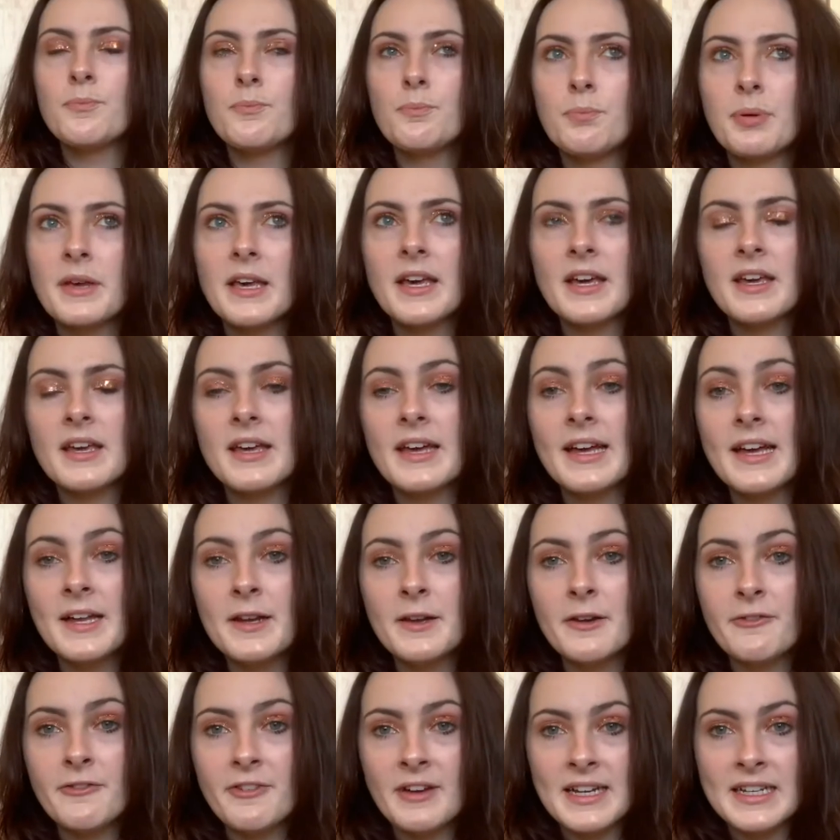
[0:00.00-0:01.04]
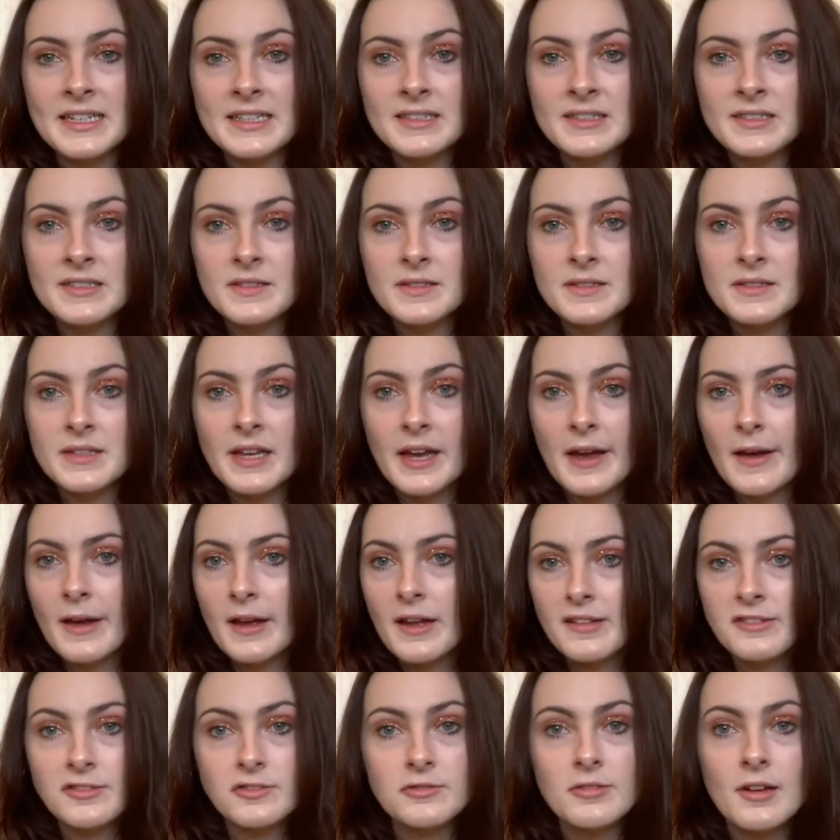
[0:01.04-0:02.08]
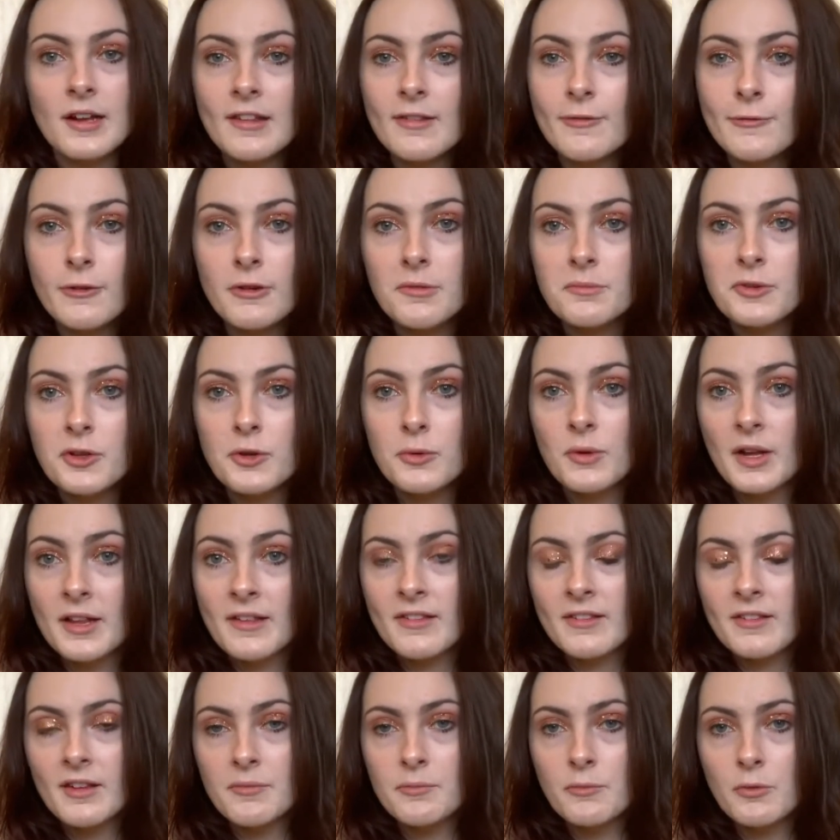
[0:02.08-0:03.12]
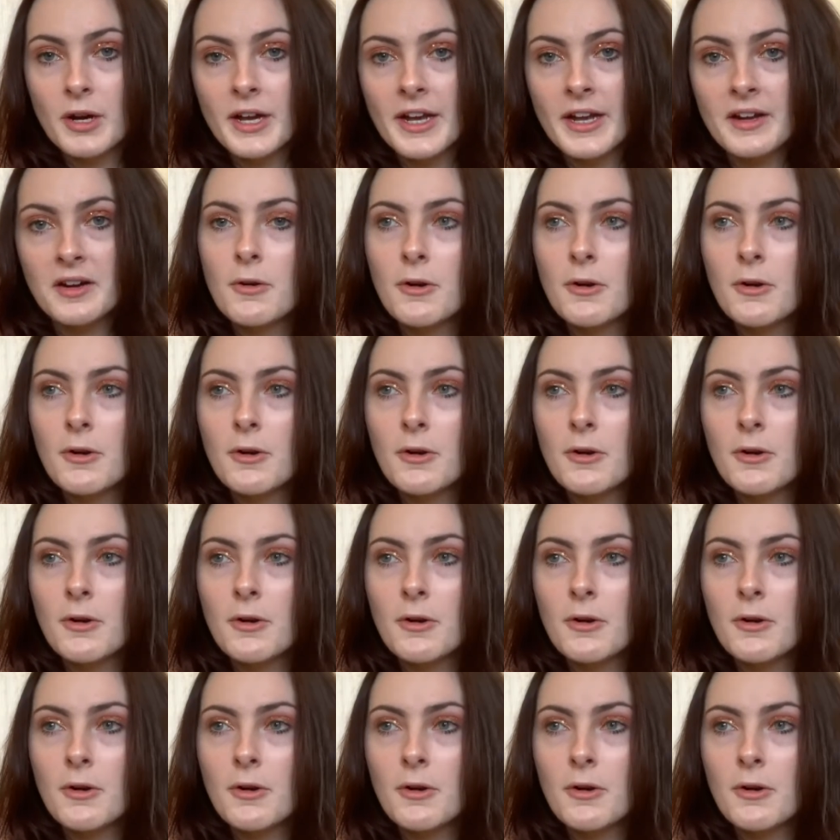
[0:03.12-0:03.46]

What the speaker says: Pick an event that has transformed you in some way,